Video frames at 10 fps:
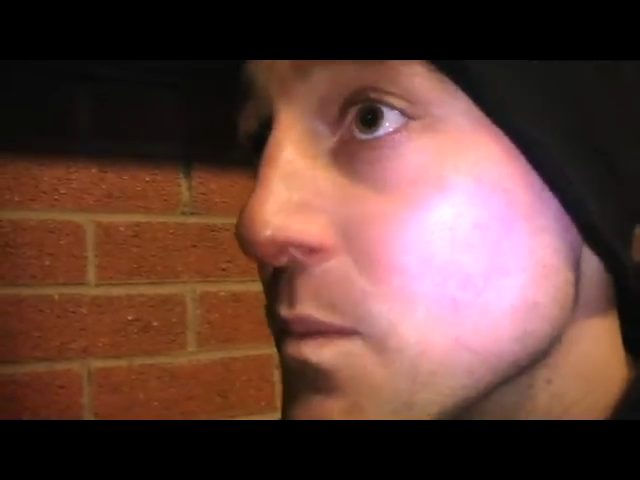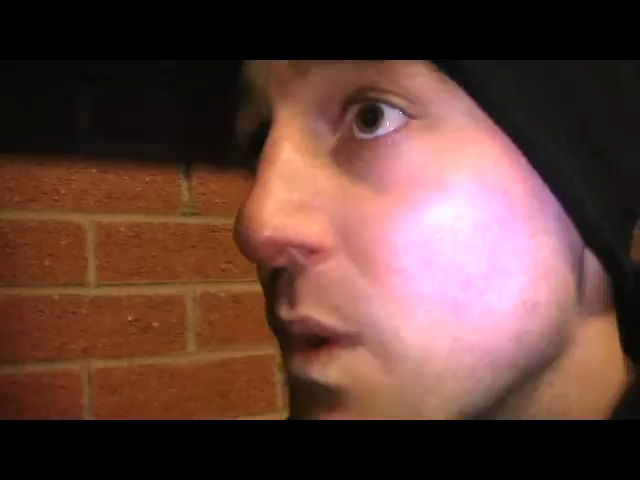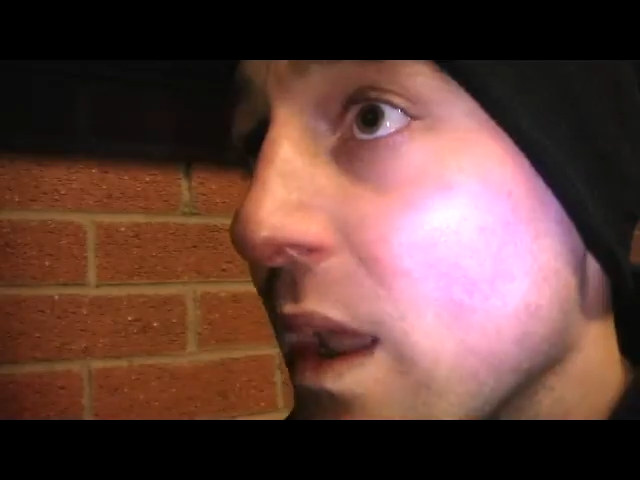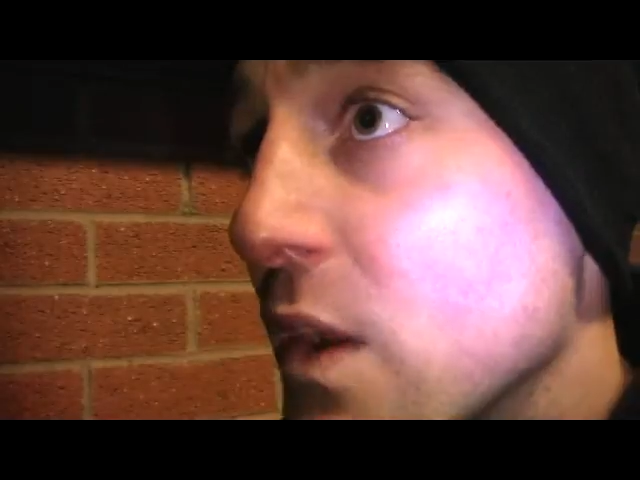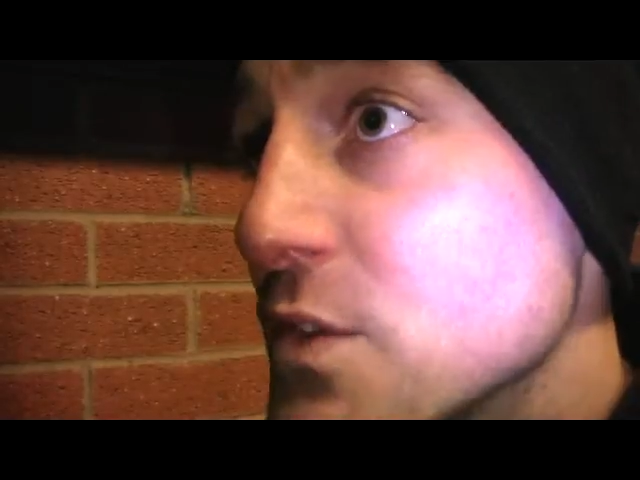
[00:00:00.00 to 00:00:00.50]

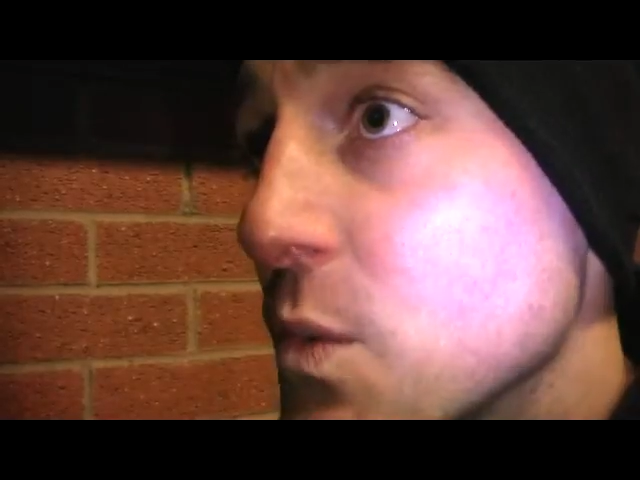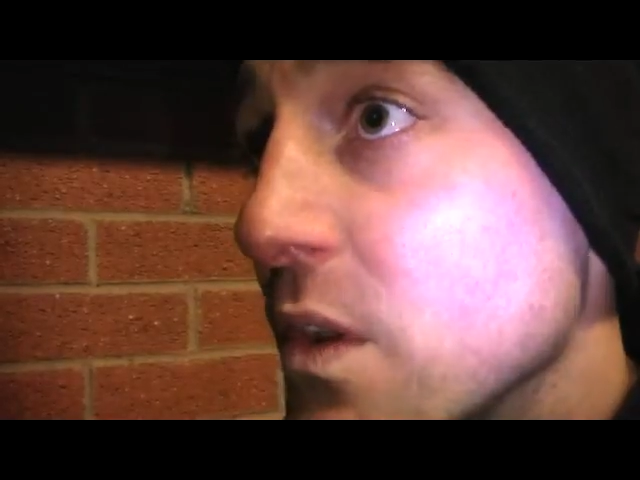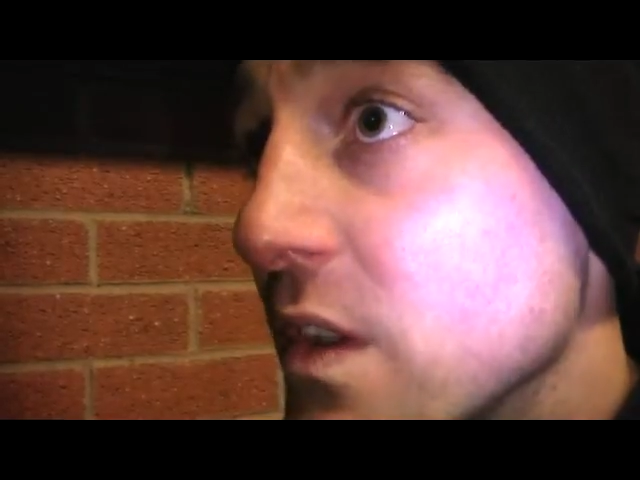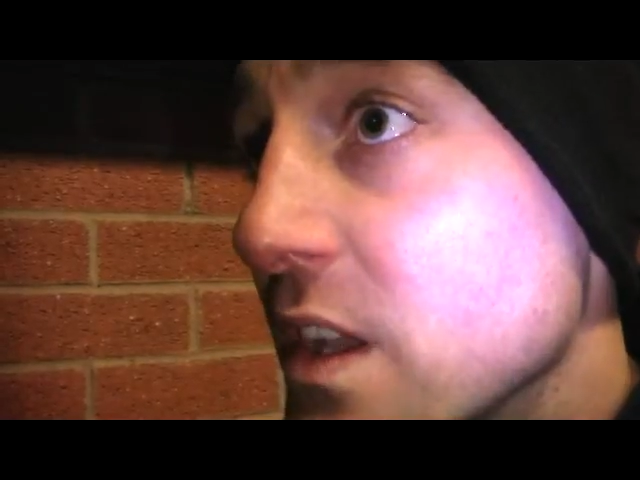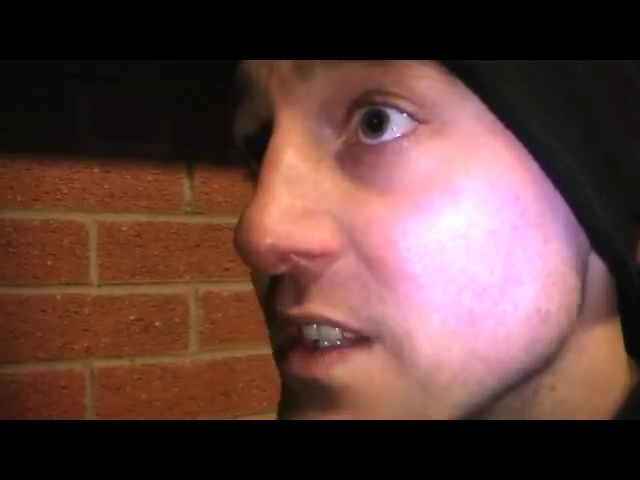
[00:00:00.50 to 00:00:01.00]
playoffs,
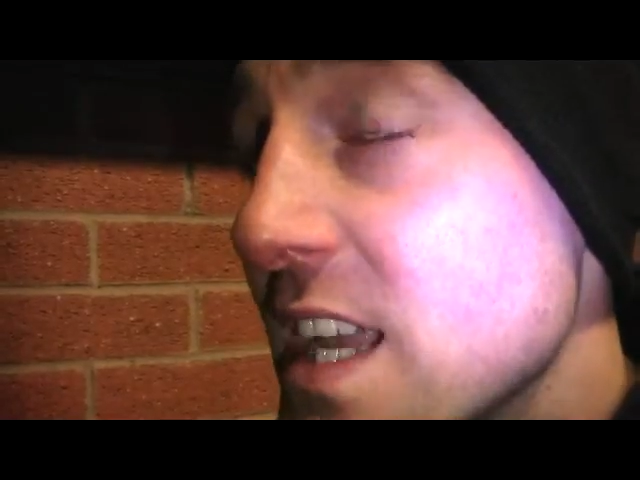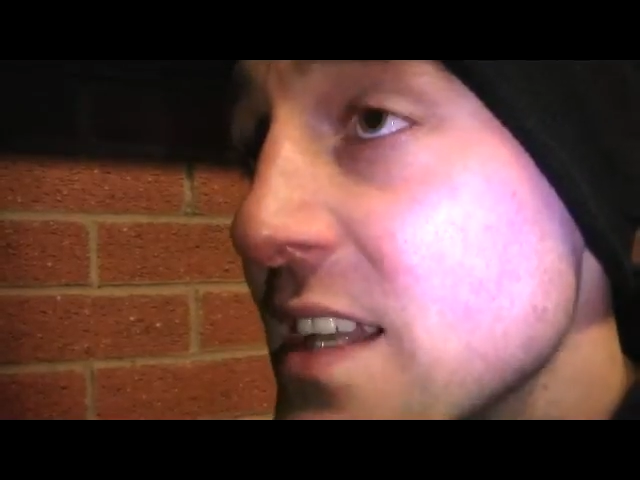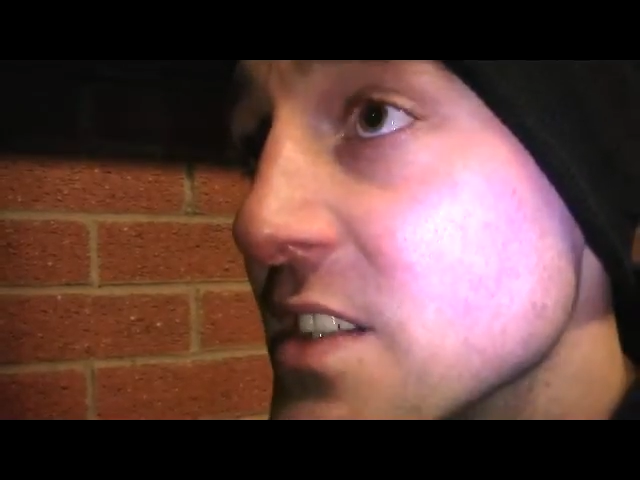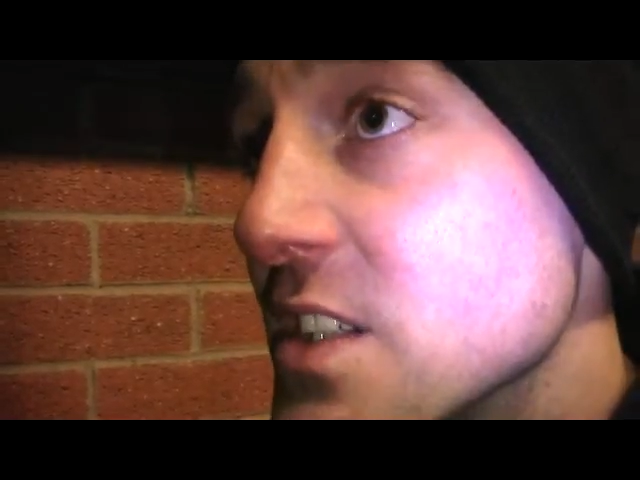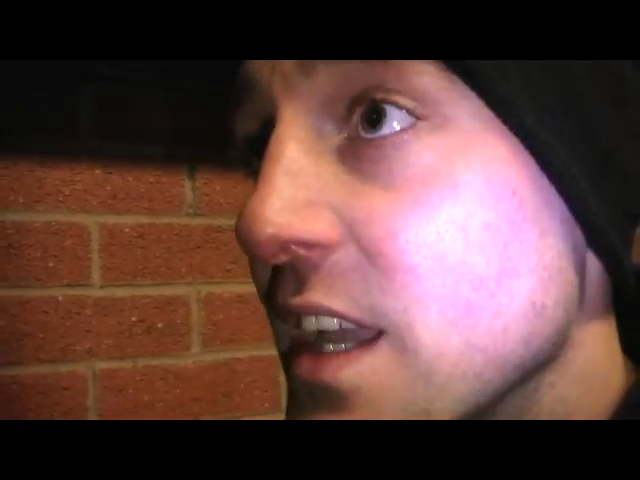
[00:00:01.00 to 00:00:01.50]
one of the
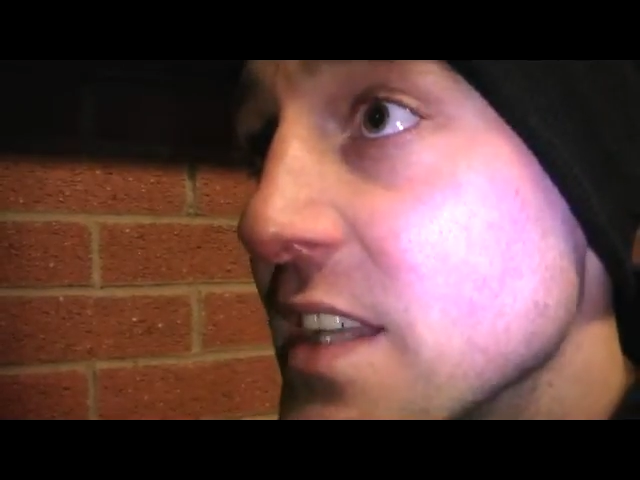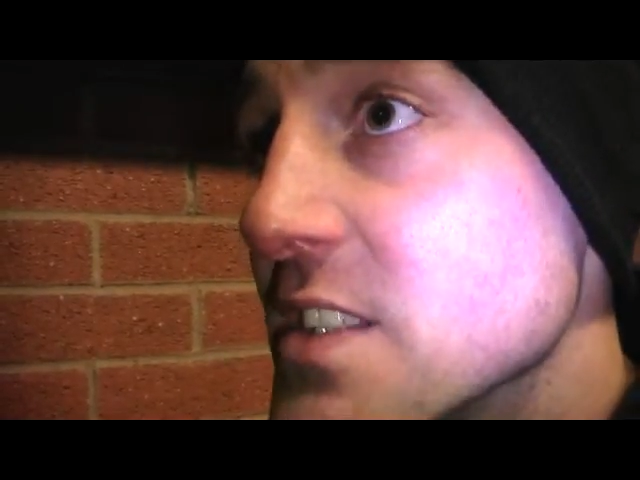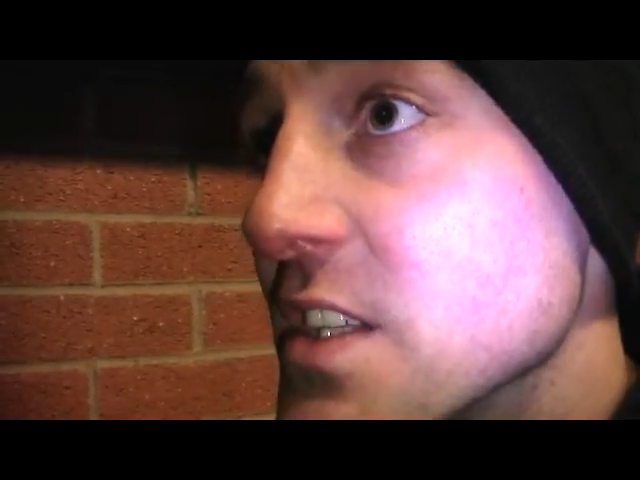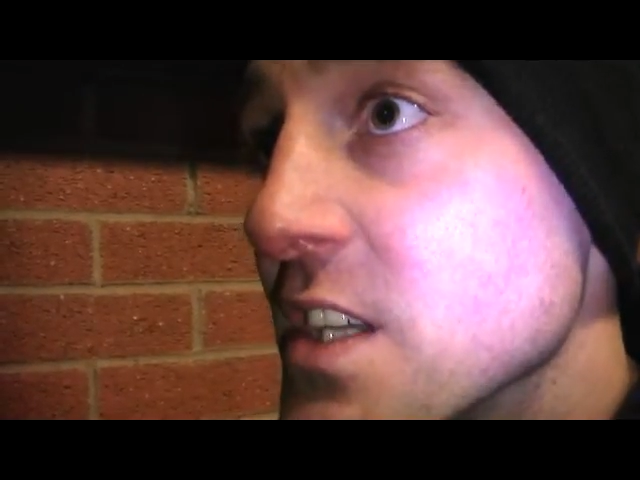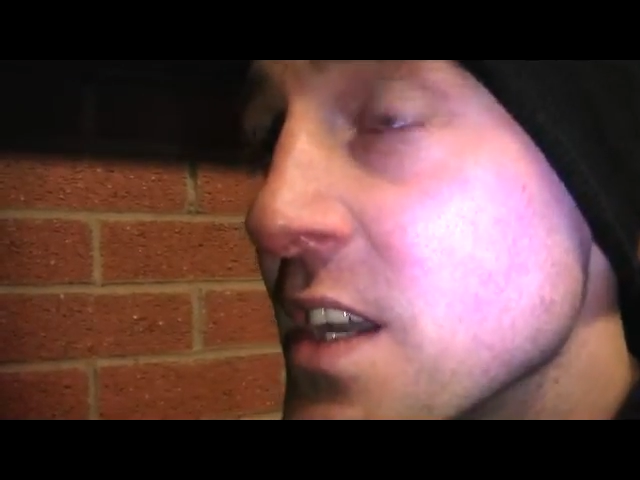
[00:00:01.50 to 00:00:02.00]
contenders
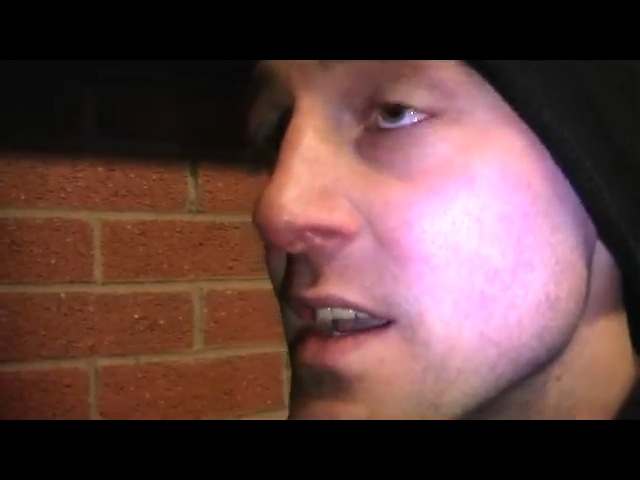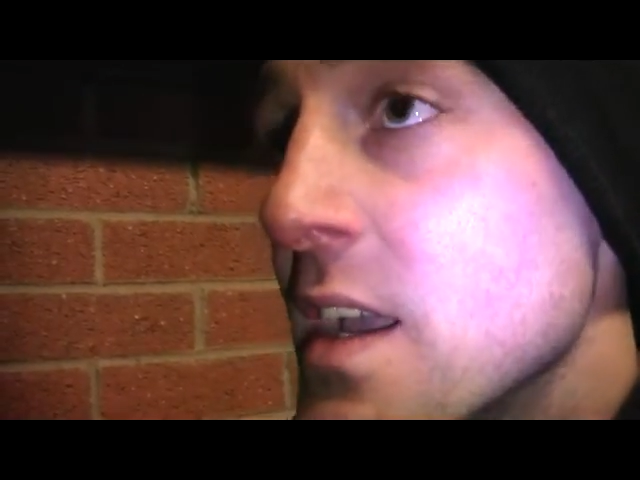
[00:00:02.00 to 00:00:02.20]
against us.